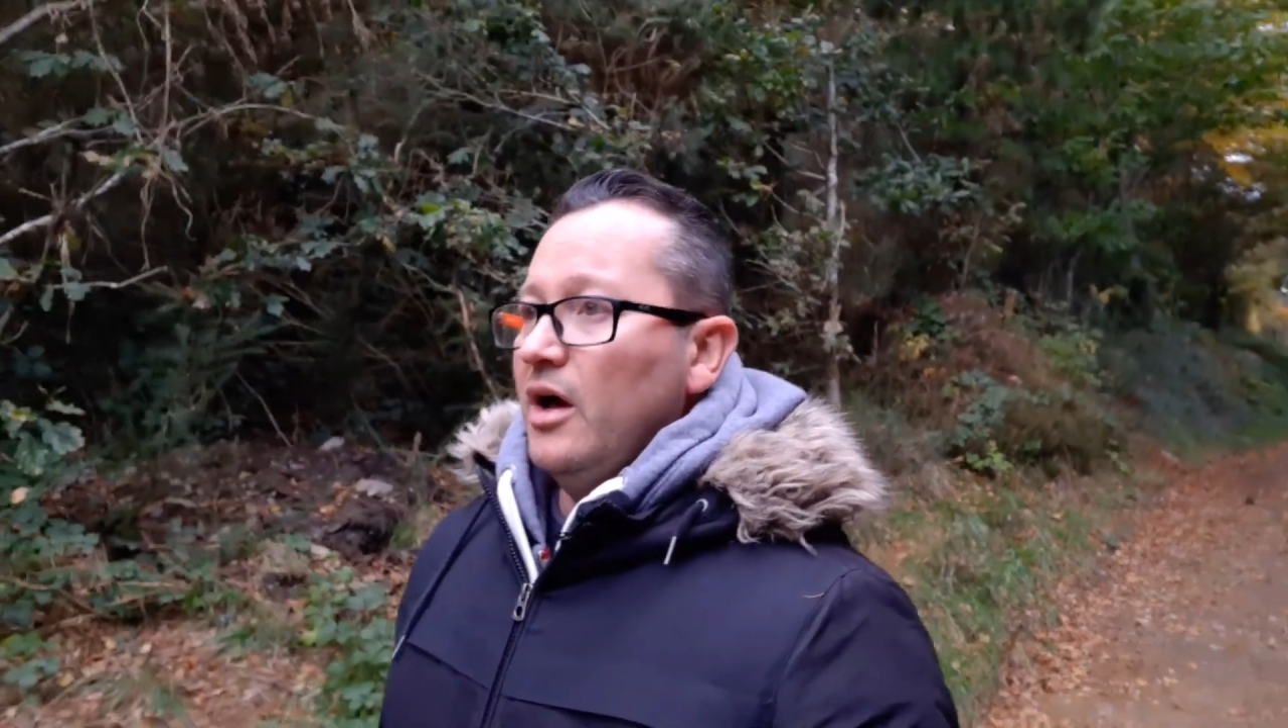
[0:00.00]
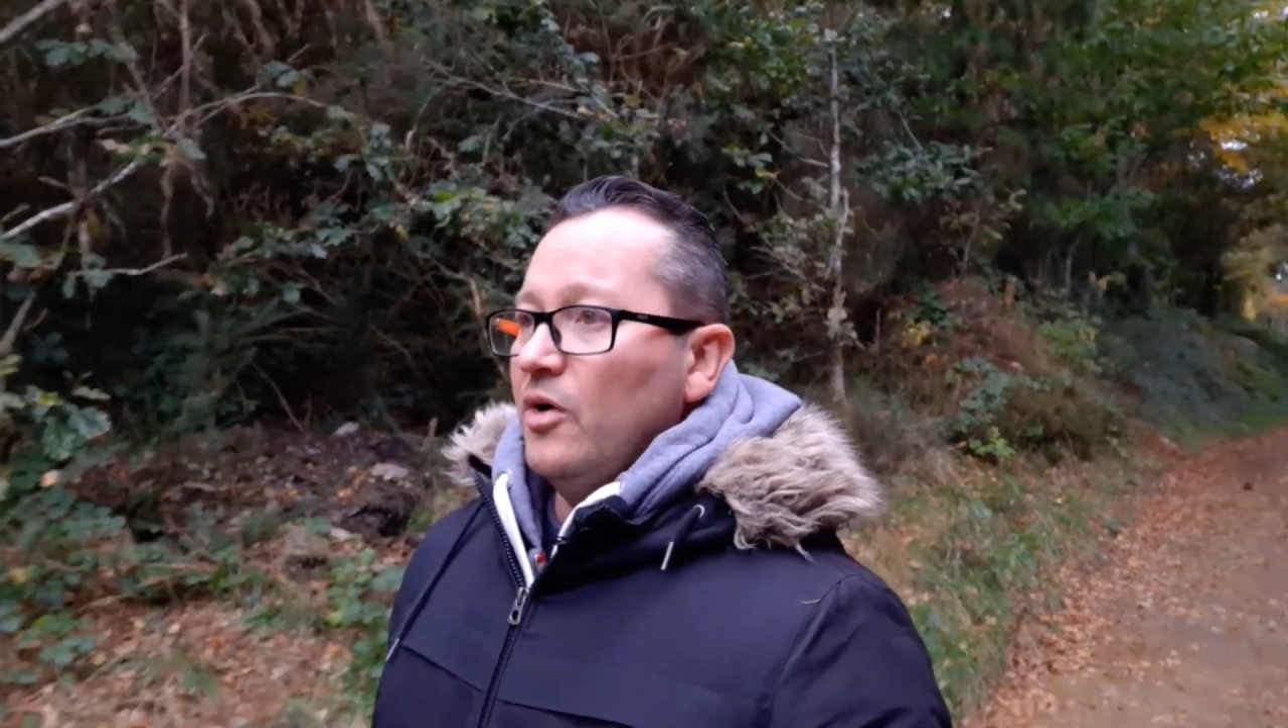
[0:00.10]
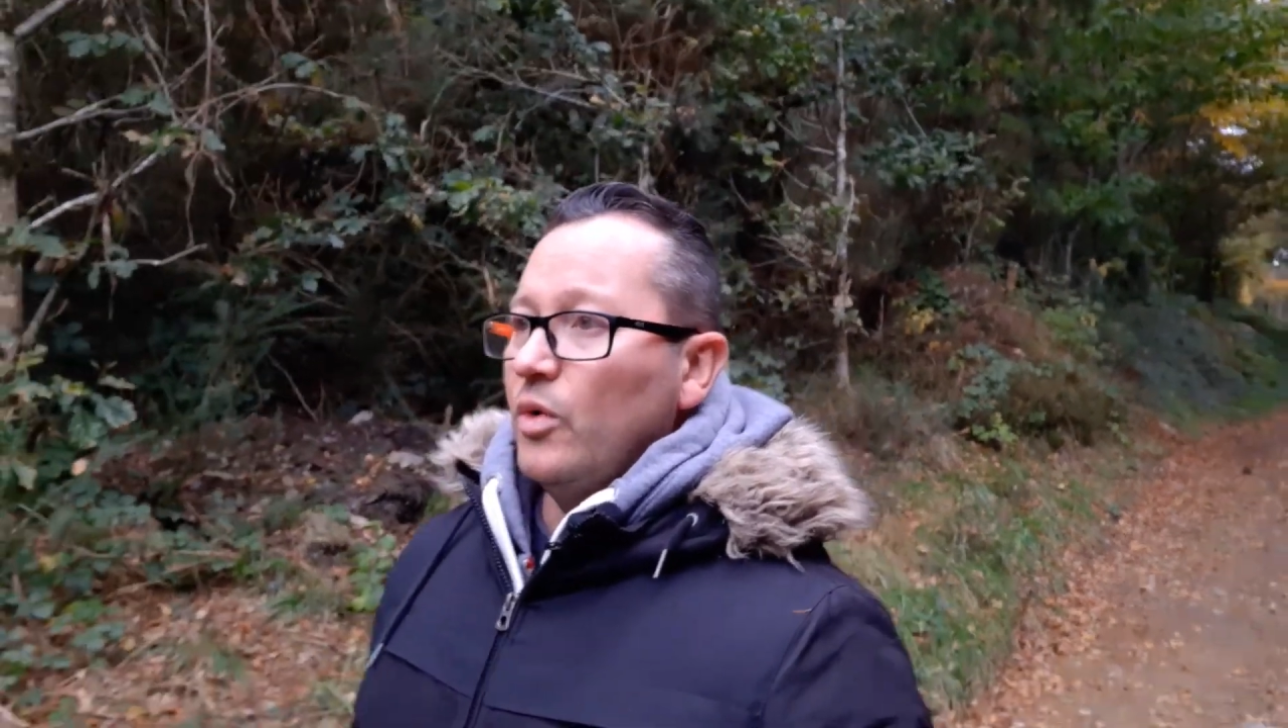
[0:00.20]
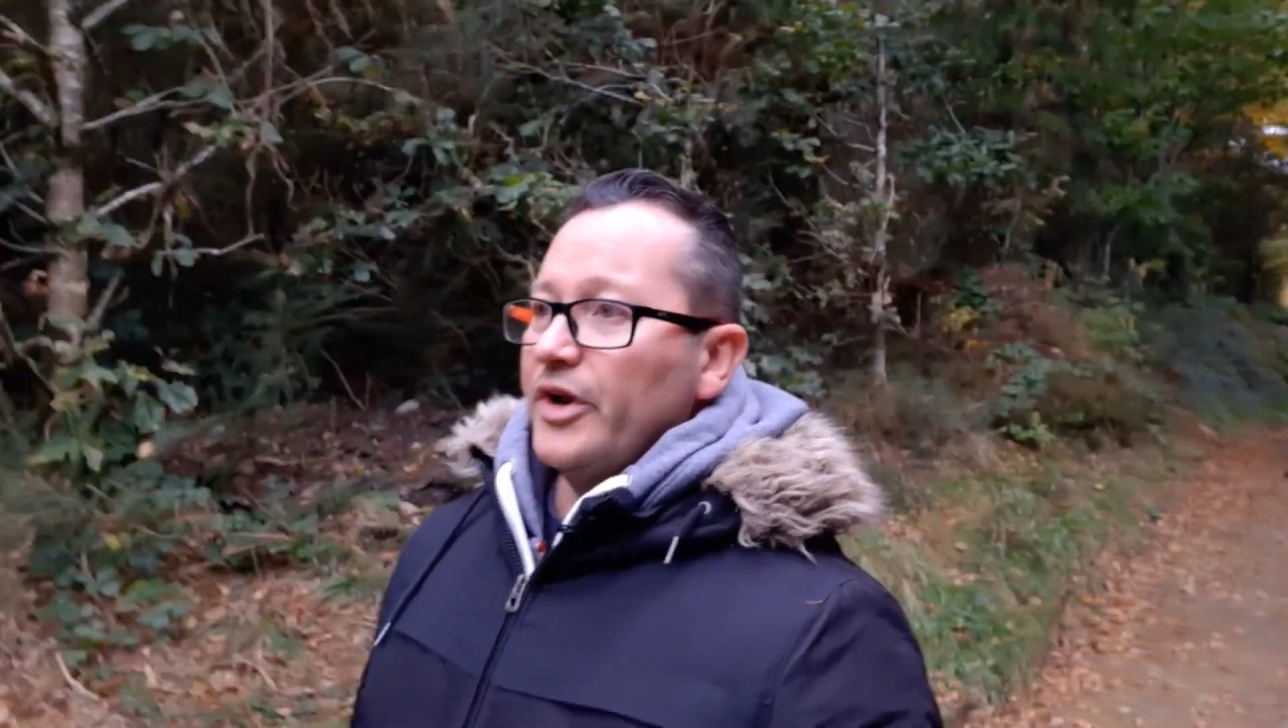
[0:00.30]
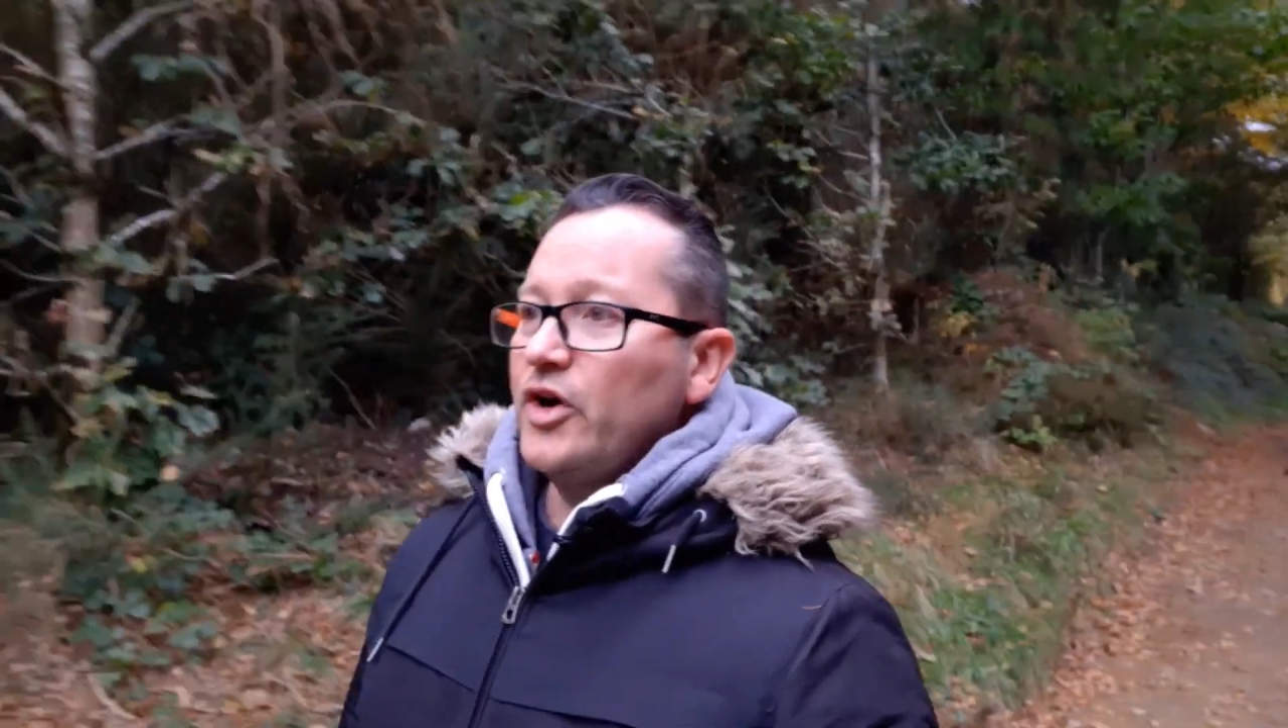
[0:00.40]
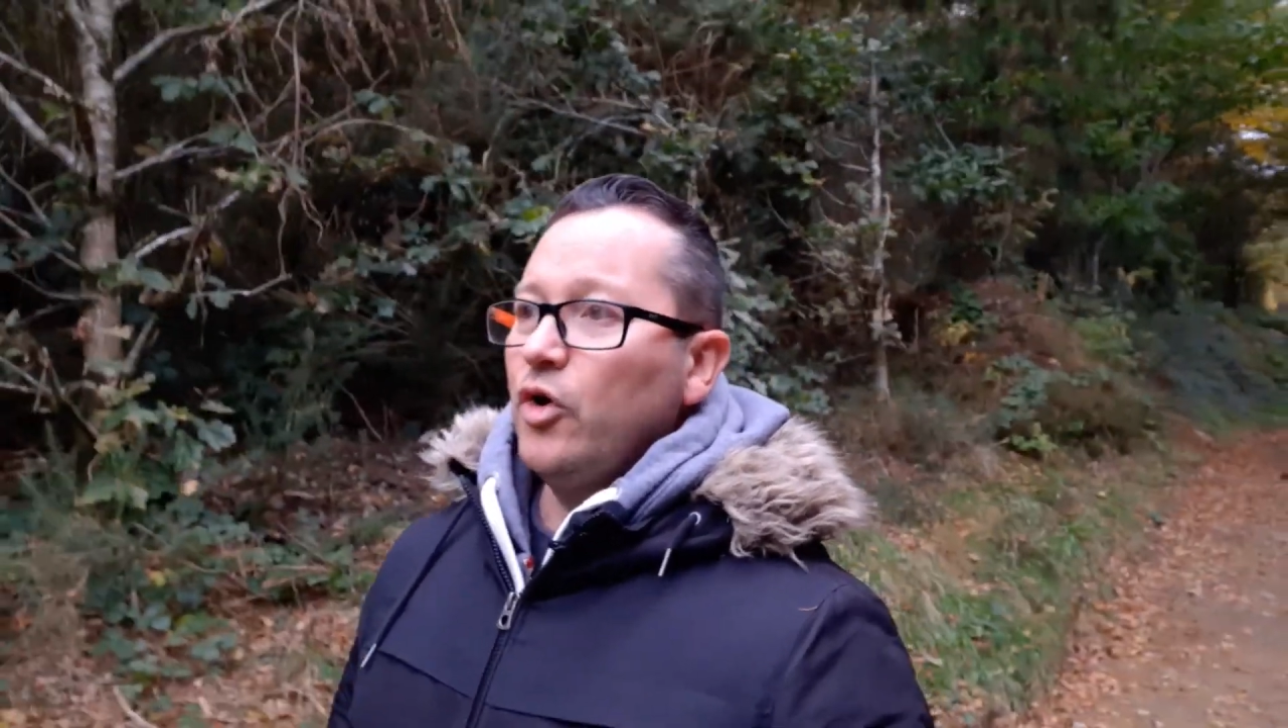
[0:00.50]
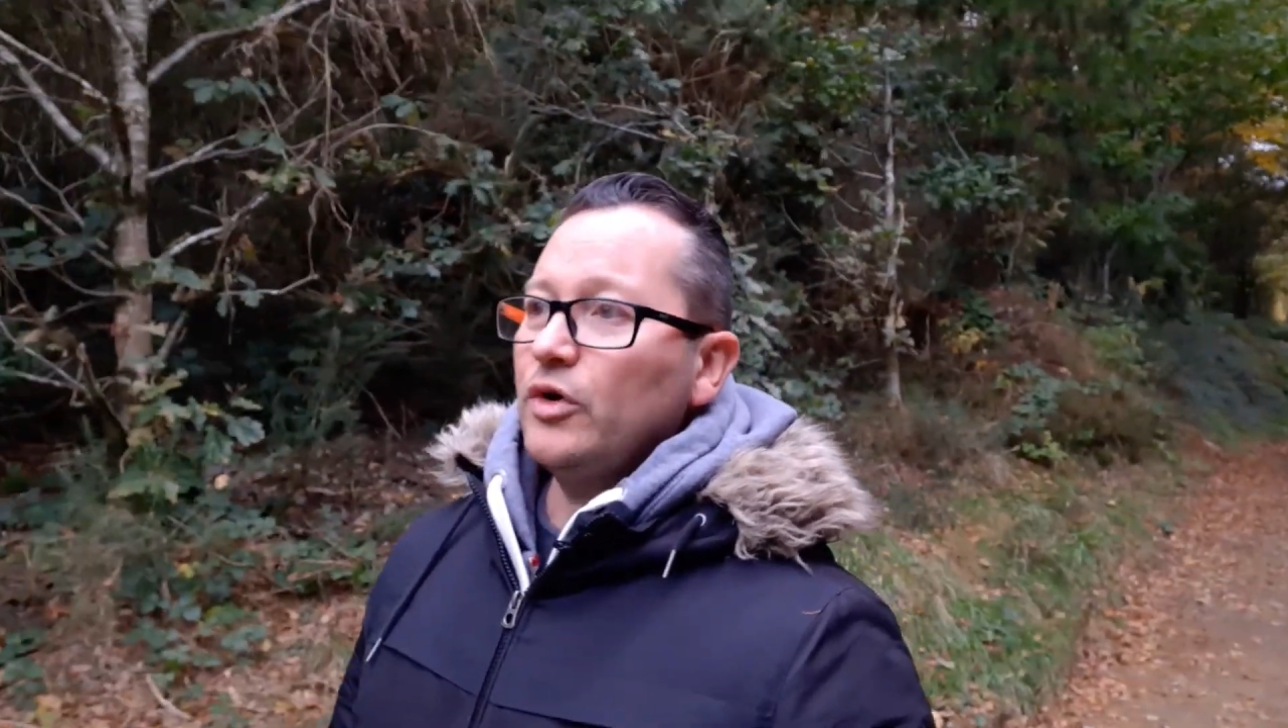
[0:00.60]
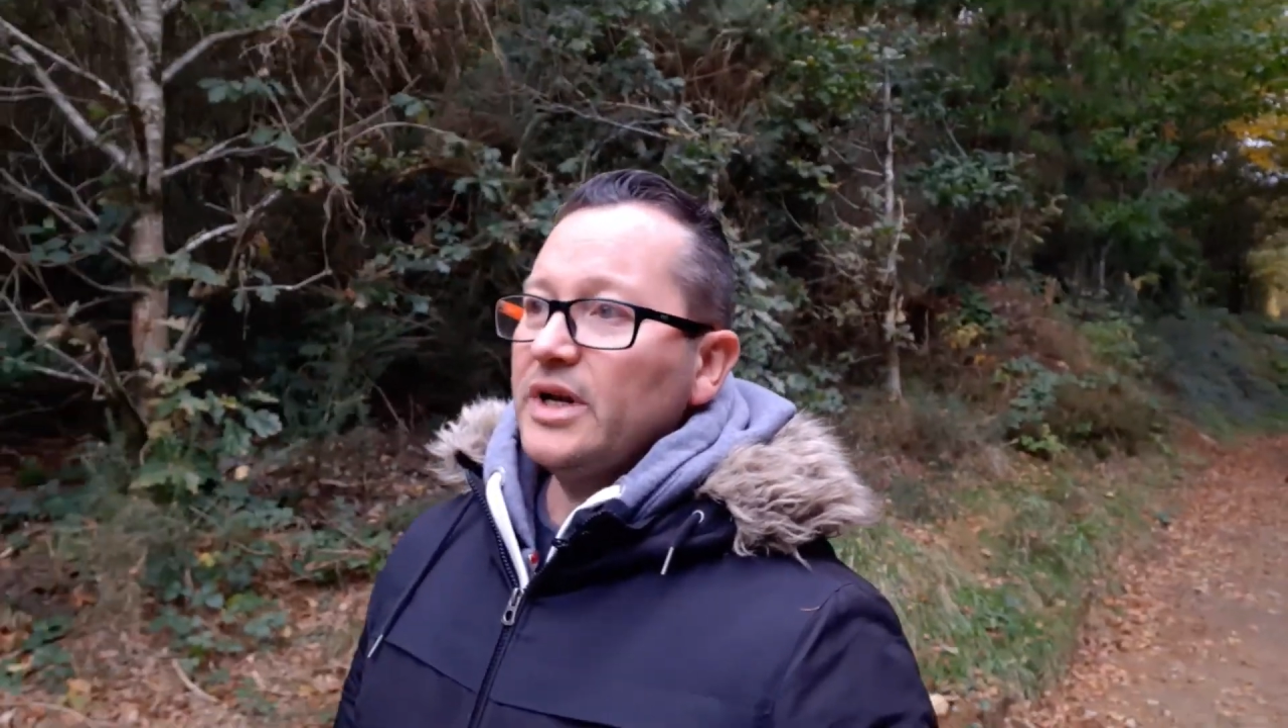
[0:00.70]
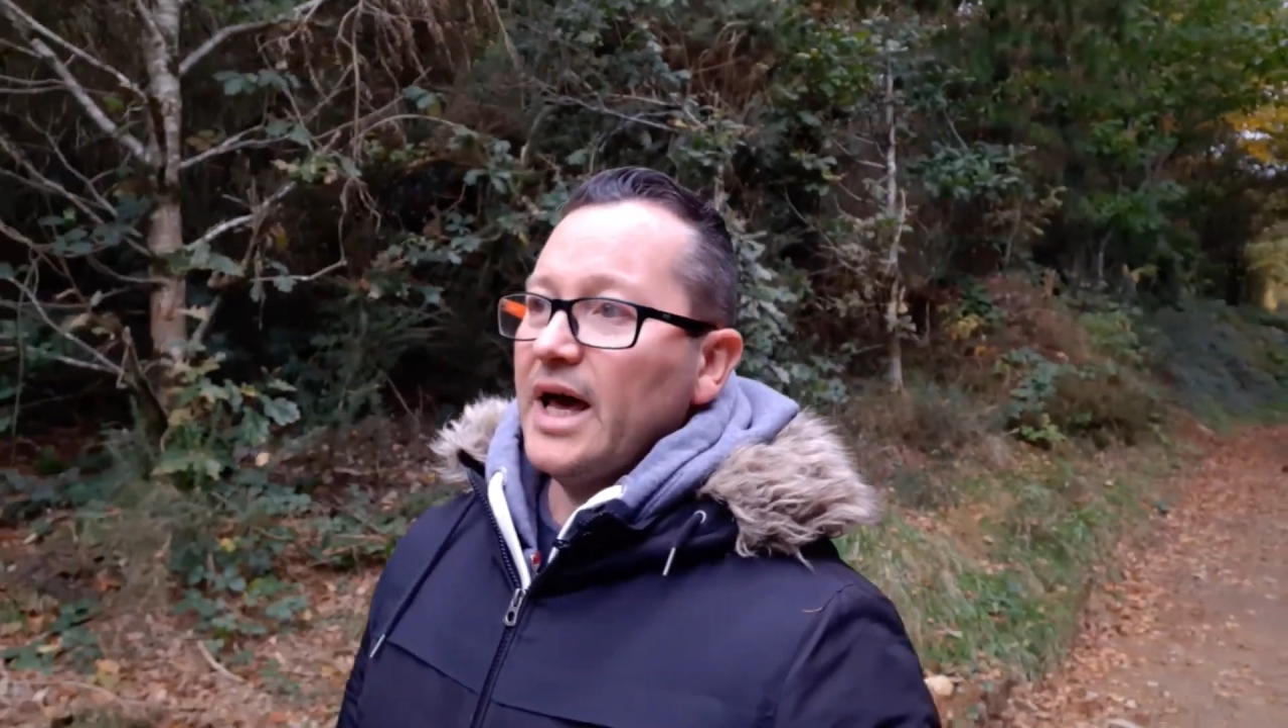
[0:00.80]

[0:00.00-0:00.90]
what I couldn't